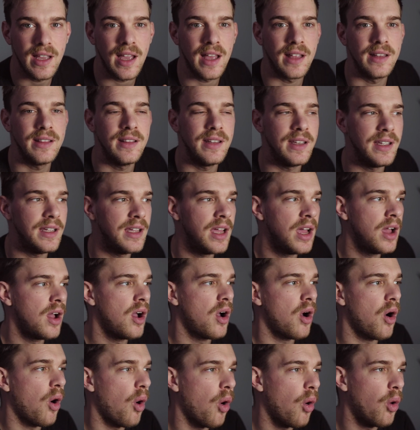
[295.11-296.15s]
and the
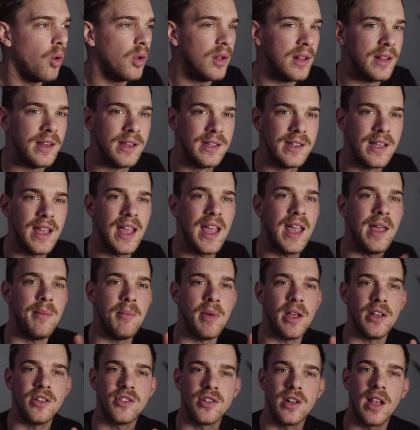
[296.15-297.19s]
whole
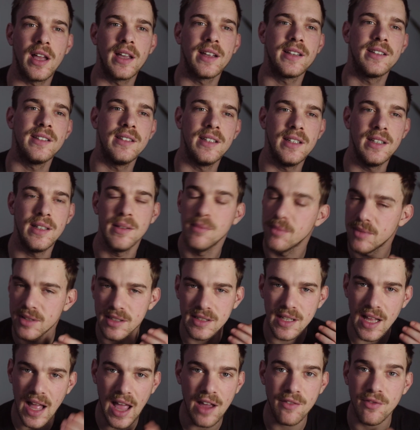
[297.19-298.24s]
image, like the
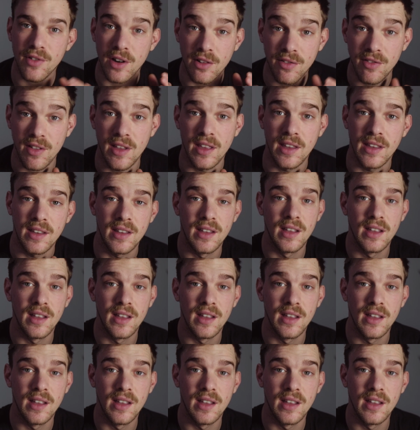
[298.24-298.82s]
everything